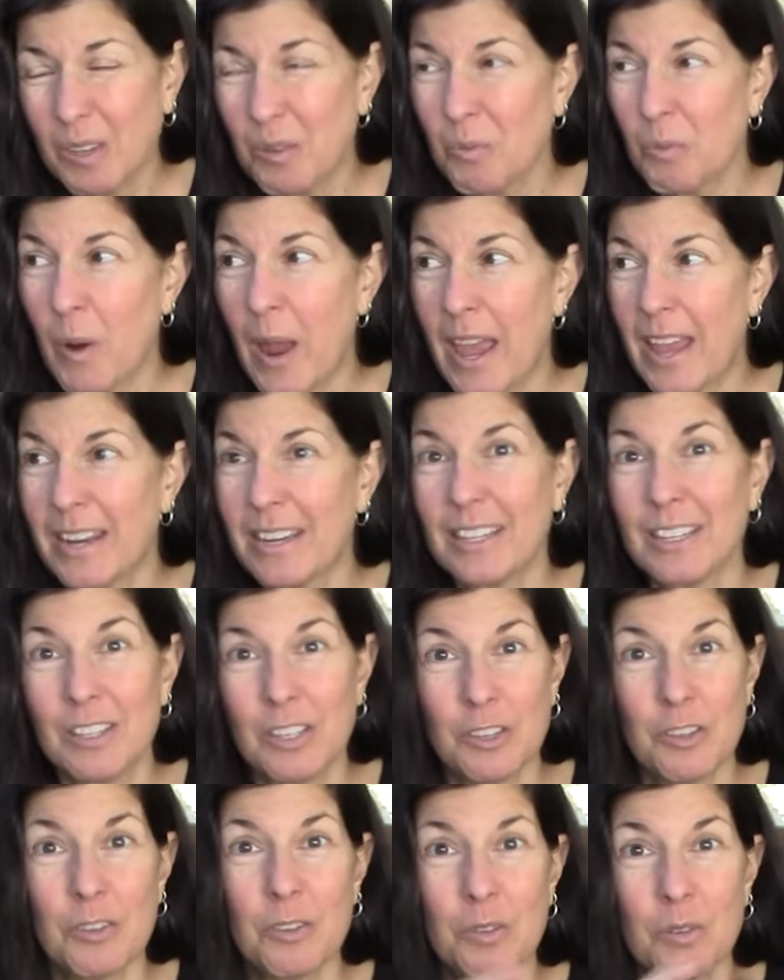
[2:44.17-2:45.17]
when
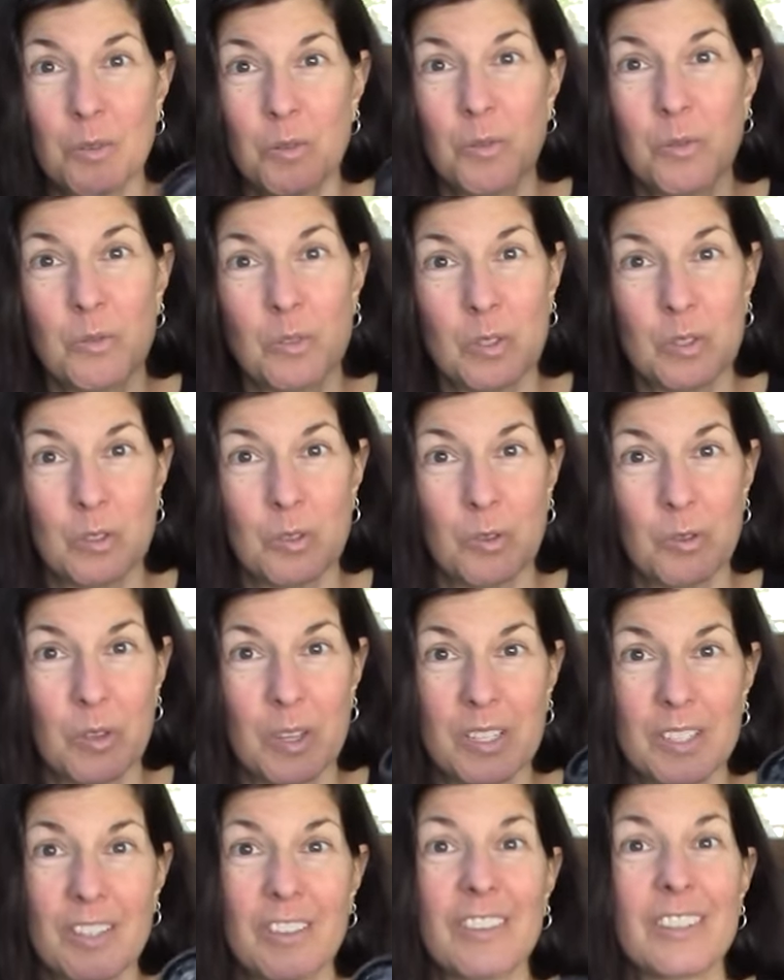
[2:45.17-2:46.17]
you screw
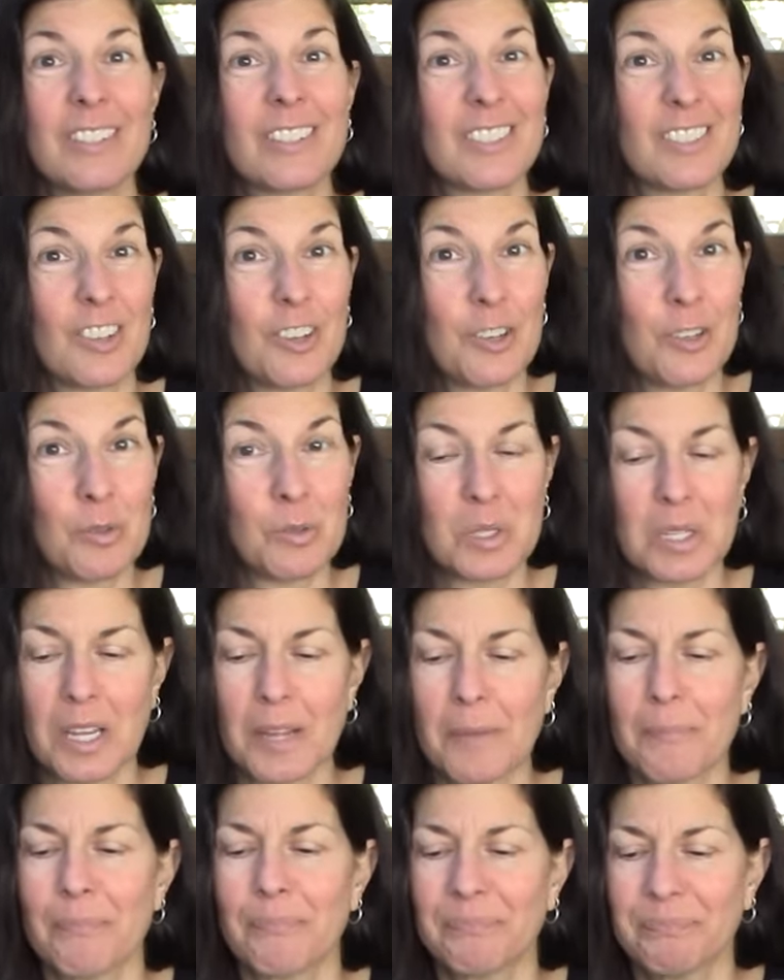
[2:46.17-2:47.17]
this on and start using it.